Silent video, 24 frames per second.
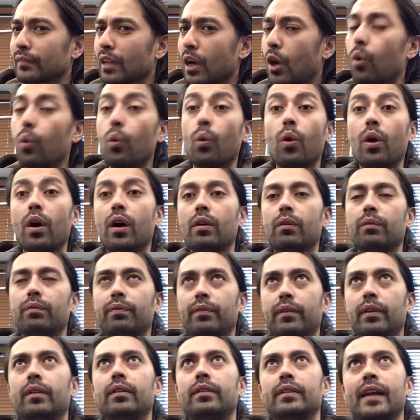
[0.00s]
oh,
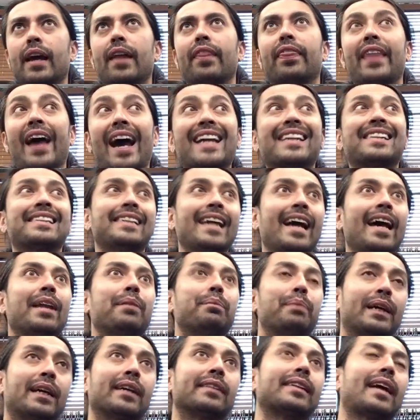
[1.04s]
yeah, that said,
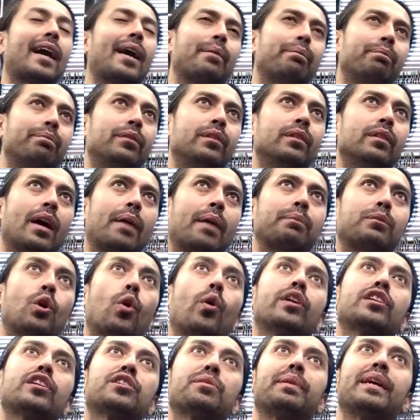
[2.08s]
because I'm I'm
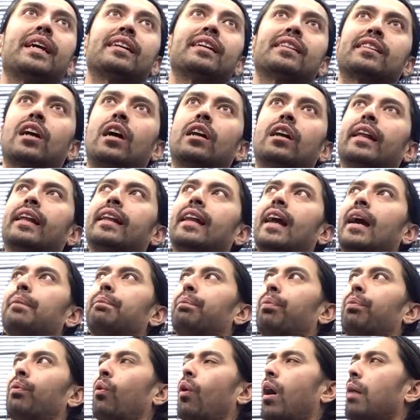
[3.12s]
going to be in Scotland, I
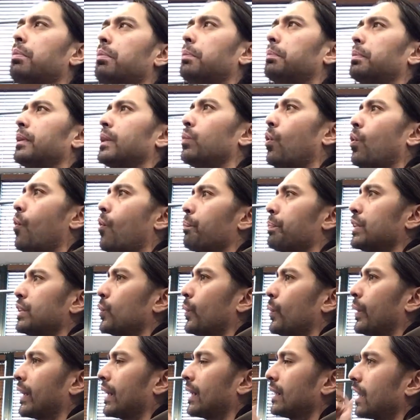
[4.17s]
probably won't be
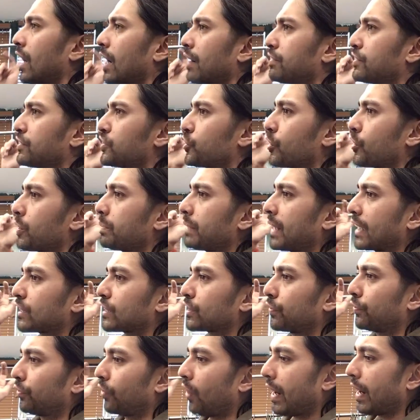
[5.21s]
doing a live stream
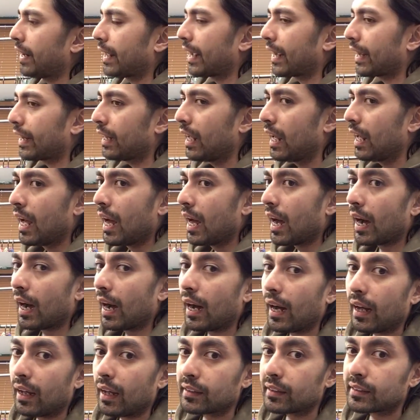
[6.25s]
next Friday.
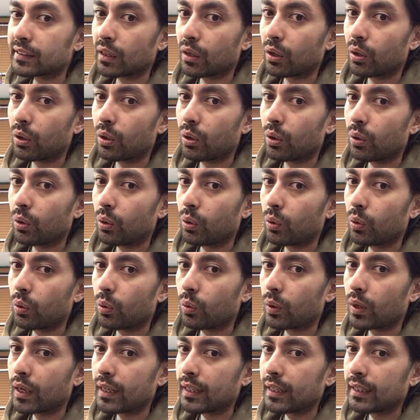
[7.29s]
Uh,
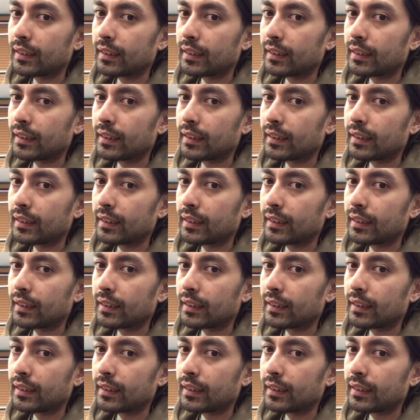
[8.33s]
so